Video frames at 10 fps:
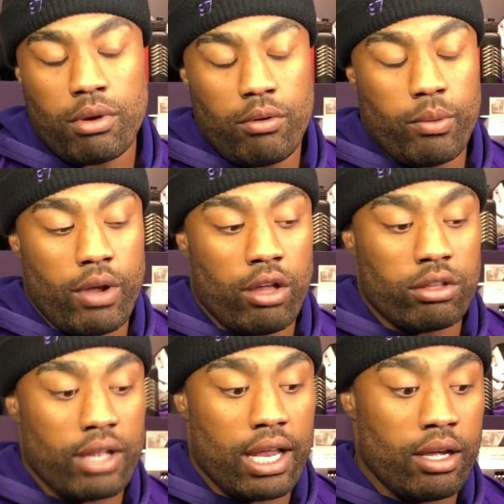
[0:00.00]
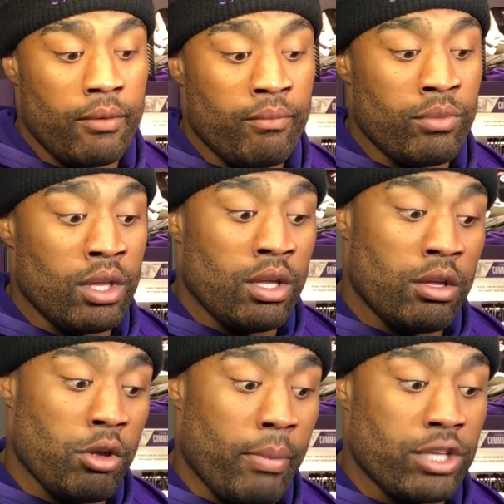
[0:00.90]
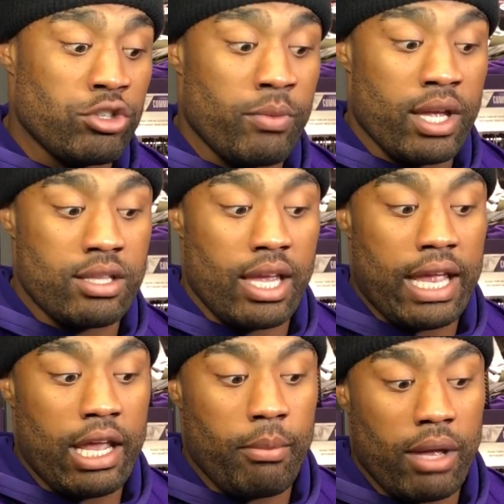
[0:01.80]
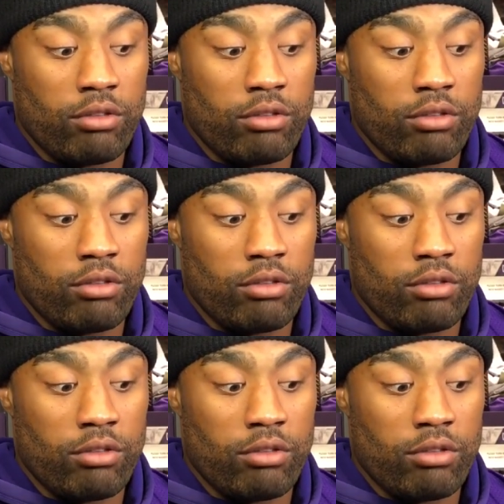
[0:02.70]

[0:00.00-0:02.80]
But we also got to, you know, make sure we contain him